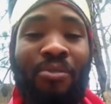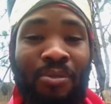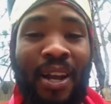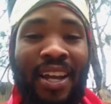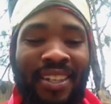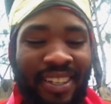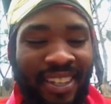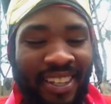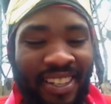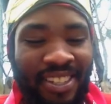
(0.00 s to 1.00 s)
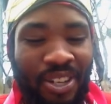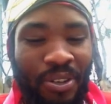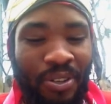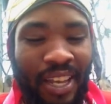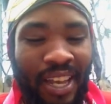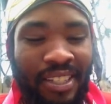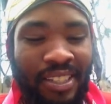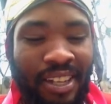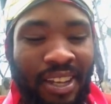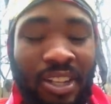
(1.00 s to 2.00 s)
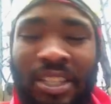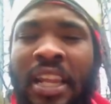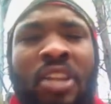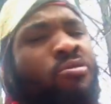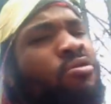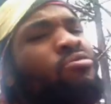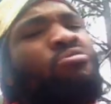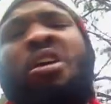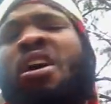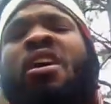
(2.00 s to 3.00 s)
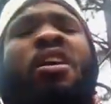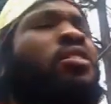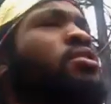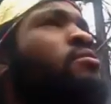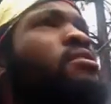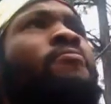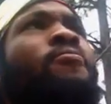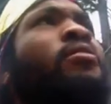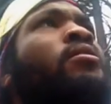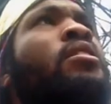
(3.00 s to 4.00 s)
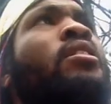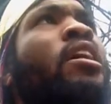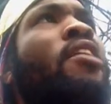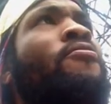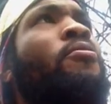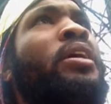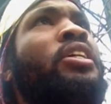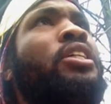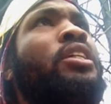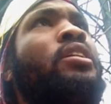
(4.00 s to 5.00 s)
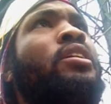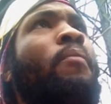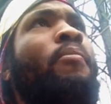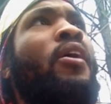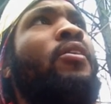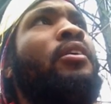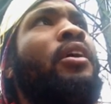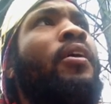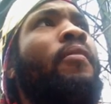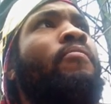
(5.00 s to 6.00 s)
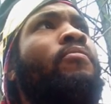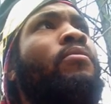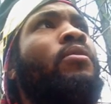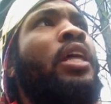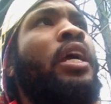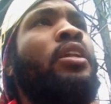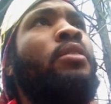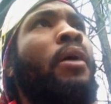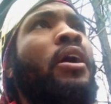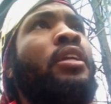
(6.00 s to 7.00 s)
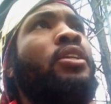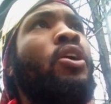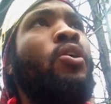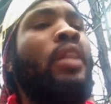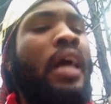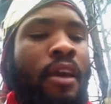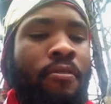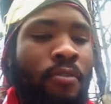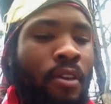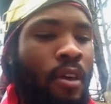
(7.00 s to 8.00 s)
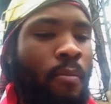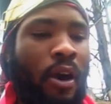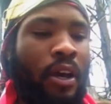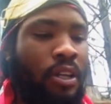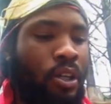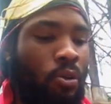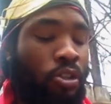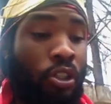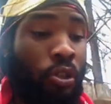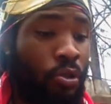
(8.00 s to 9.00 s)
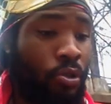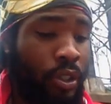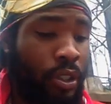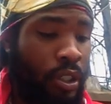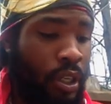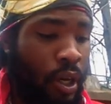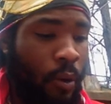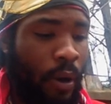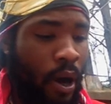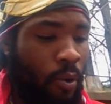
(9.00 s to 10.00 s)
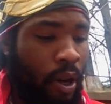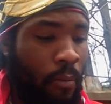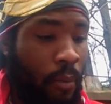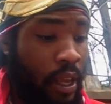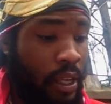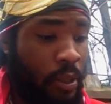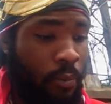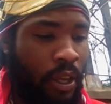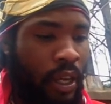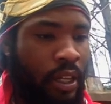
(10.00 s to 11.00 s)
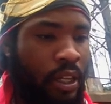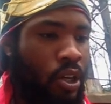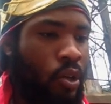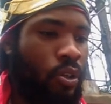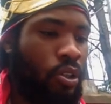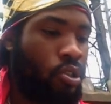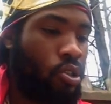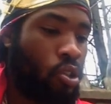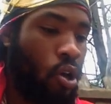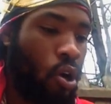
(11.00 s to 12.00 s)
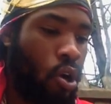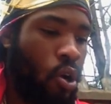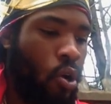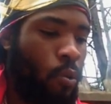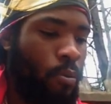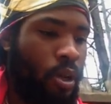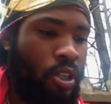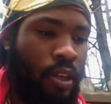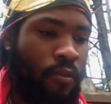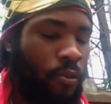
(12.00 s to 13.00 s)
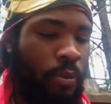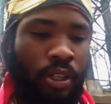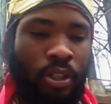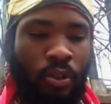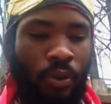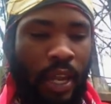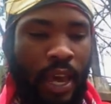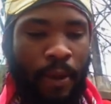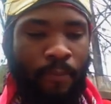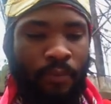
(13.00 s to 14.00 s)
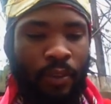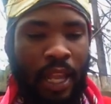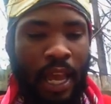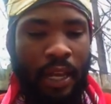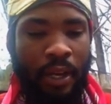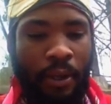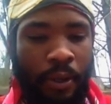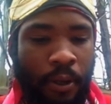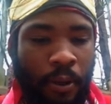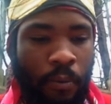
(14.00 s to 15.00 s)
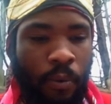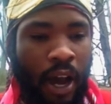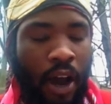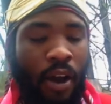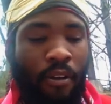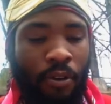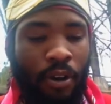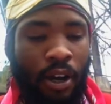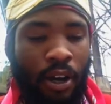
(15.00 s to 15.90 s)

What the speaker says: Right. So, yes, there's tons of different information about about indigo life, about indigo children, about what it means to be an indigo. There's so much information on that. However,